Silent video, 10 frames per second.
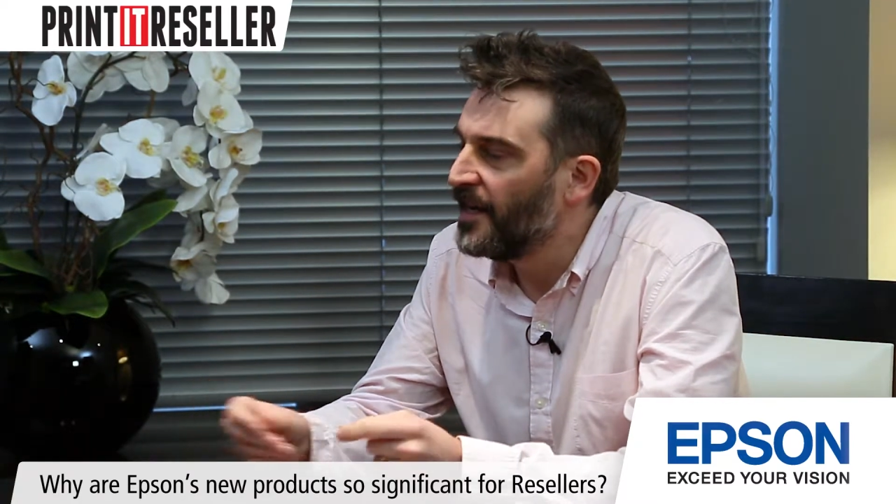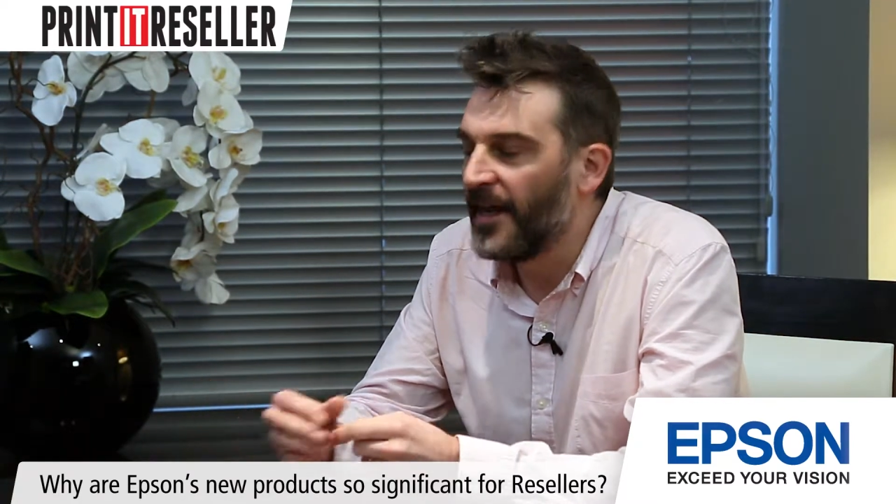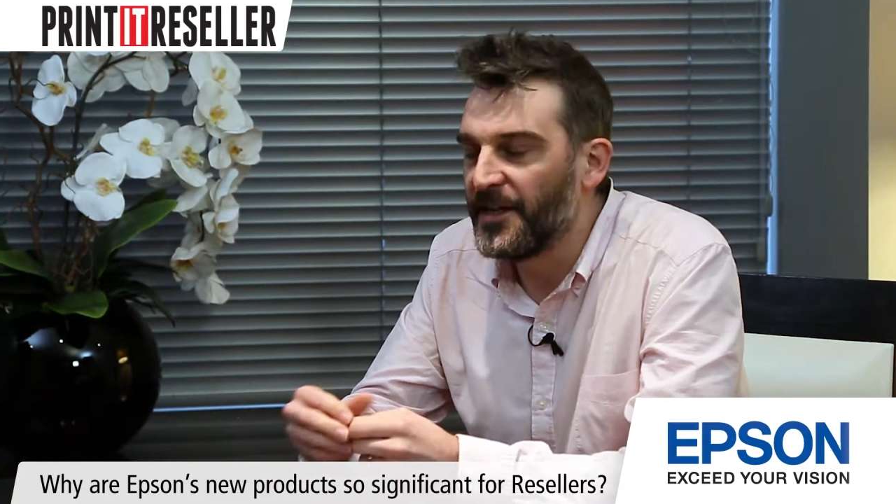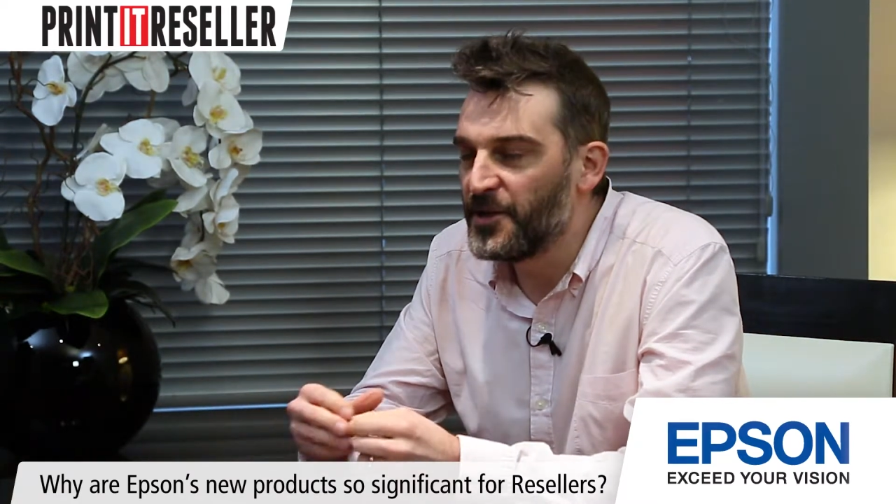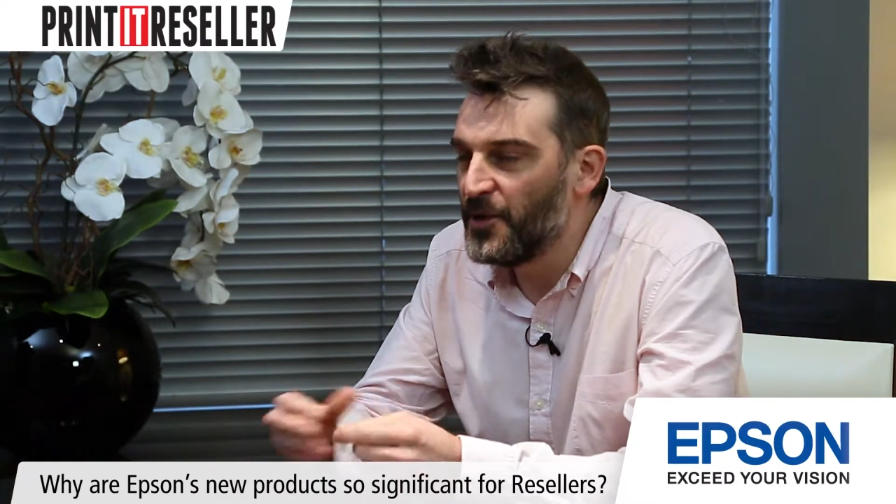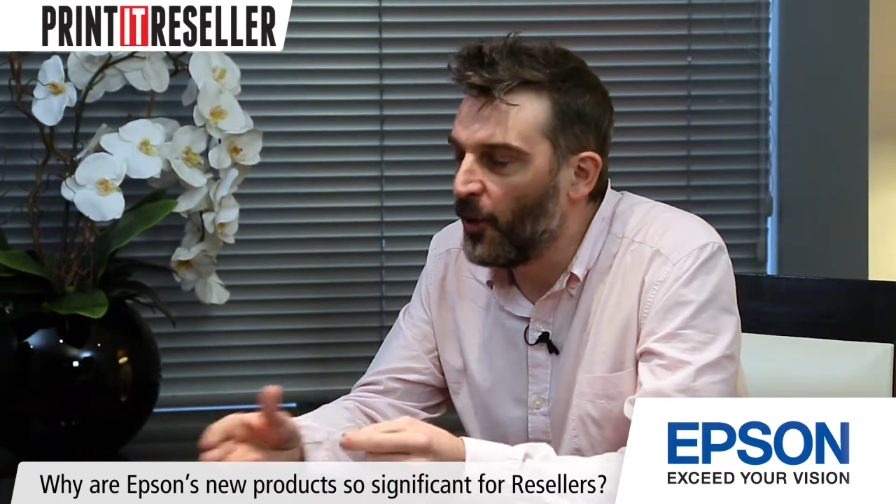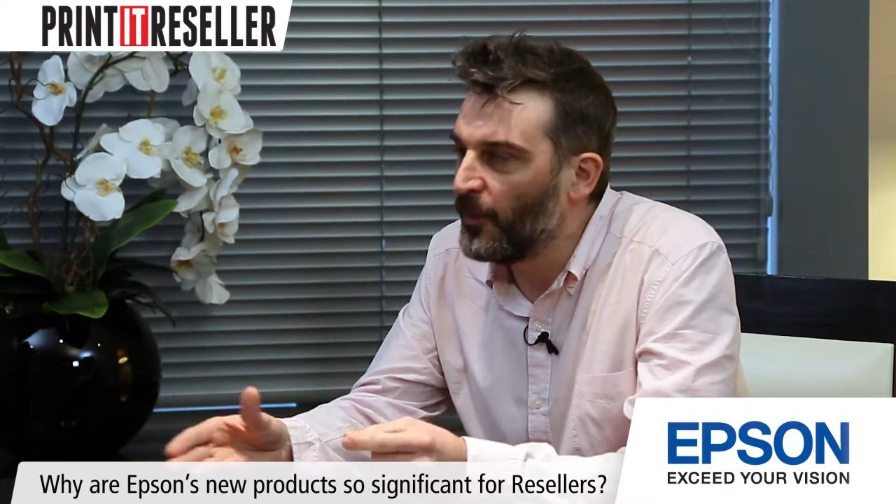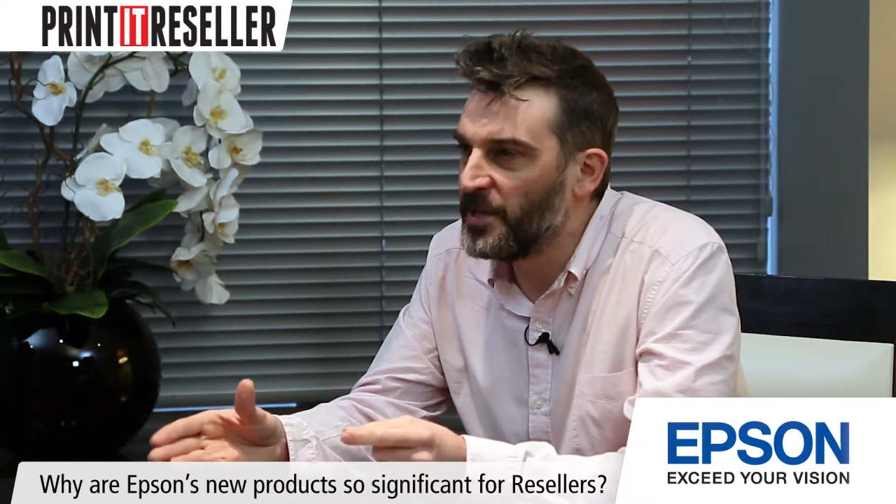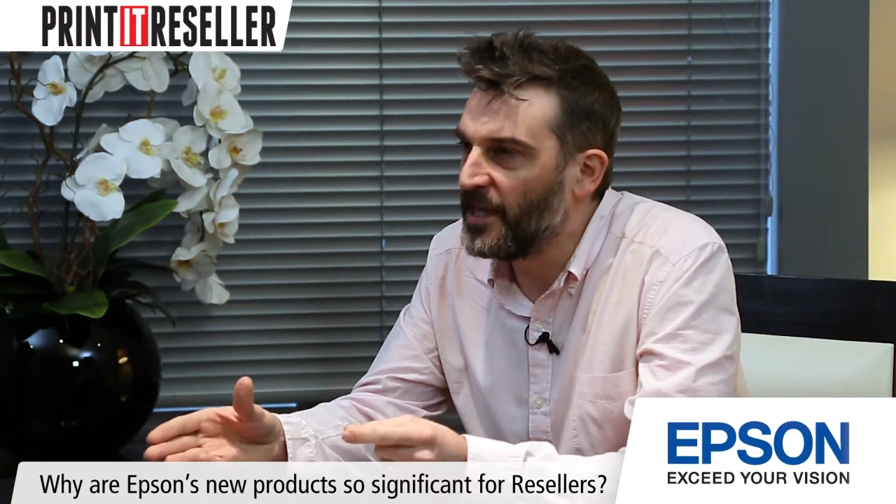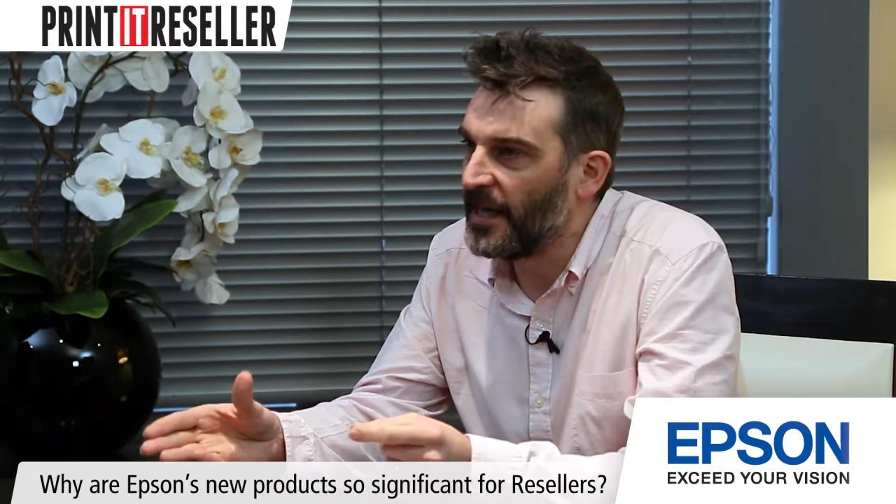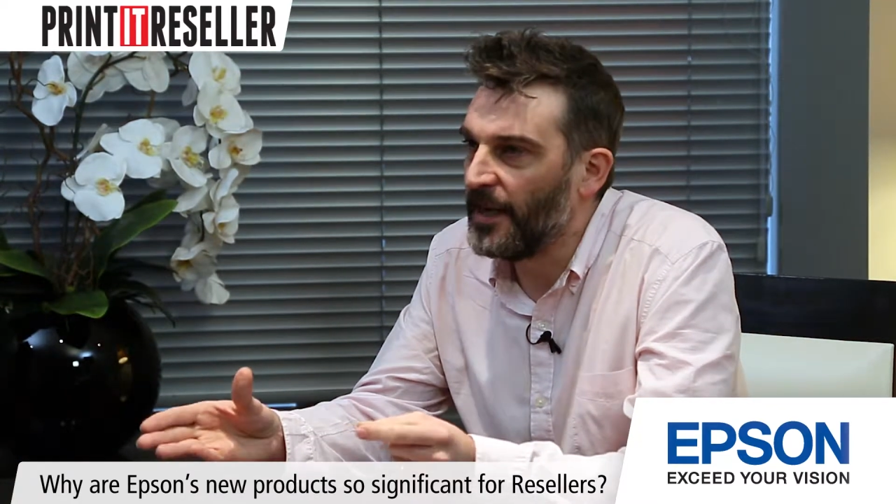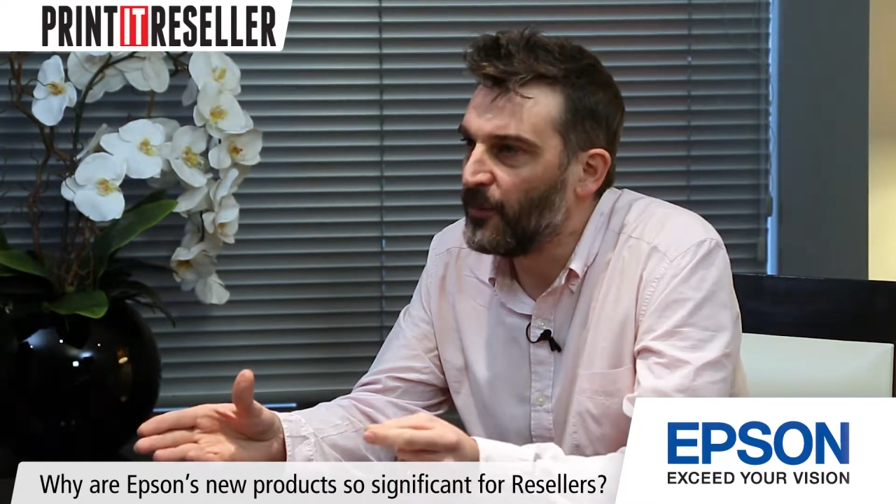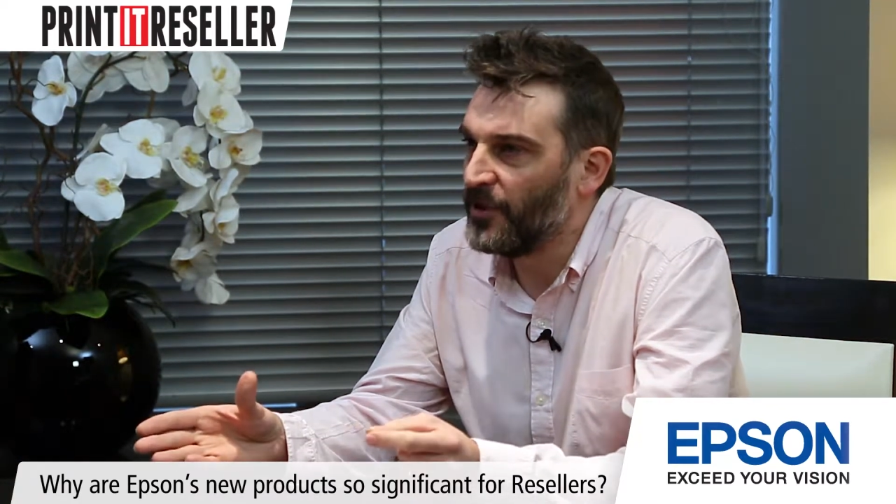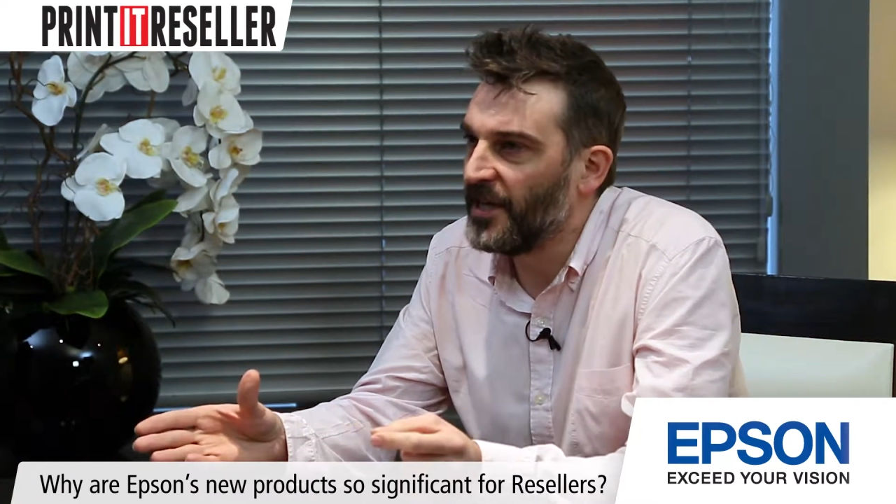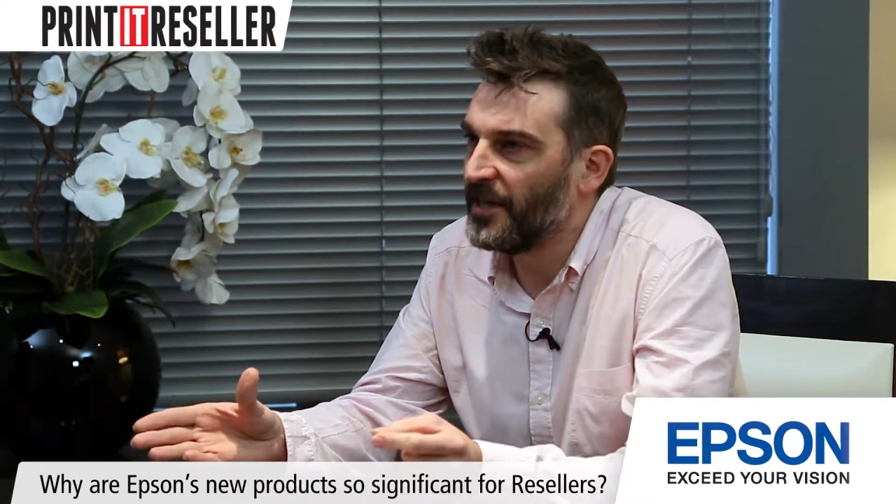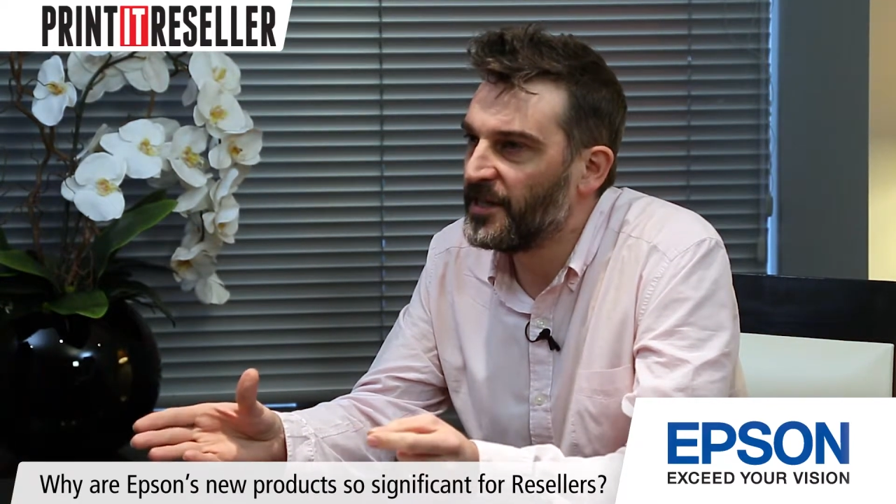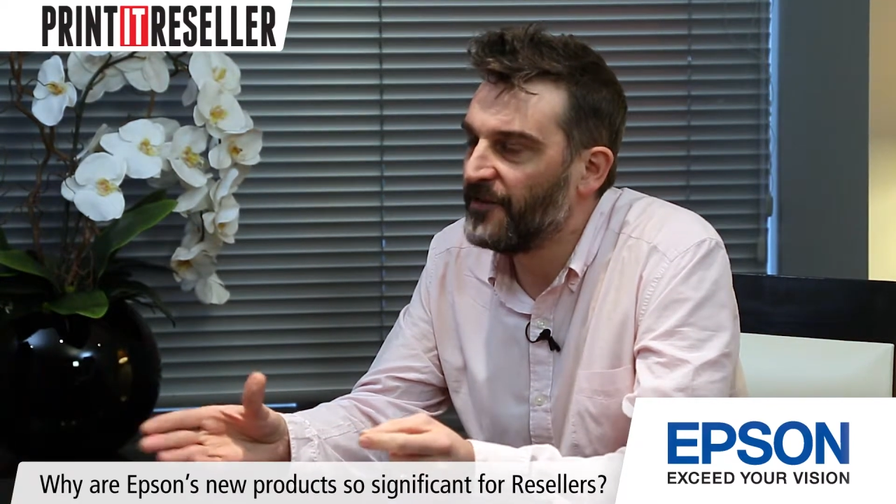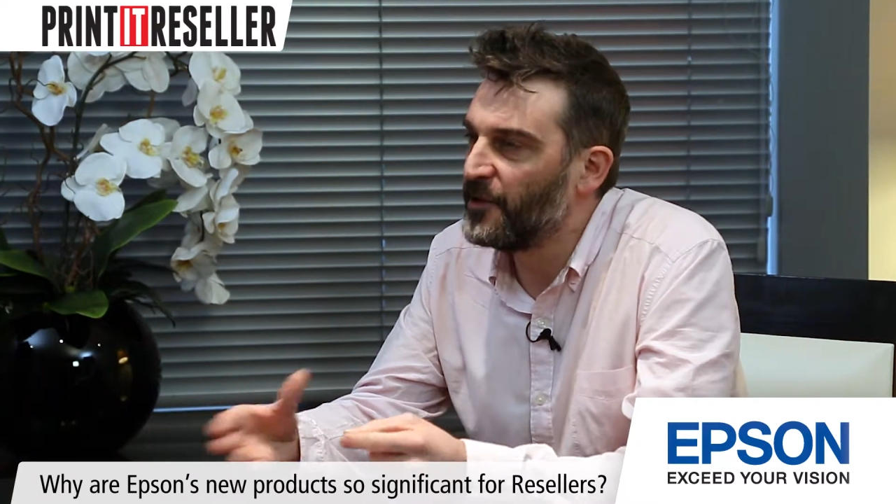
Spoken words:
It's not particularly productive.